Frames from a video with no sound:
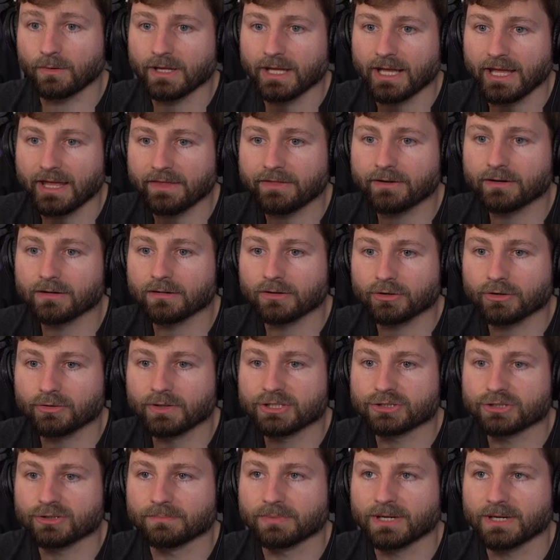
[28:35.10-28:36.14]
other
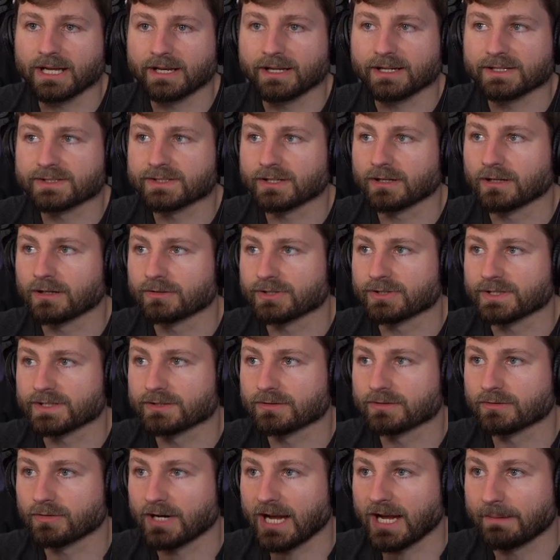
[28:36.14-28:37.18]
creature products are
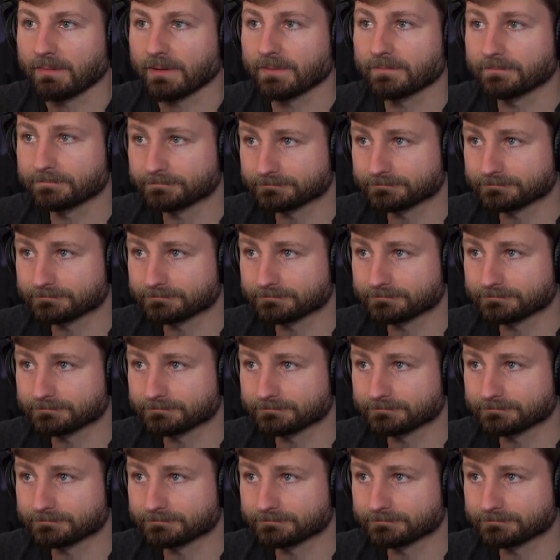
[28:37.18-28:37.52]
just crap.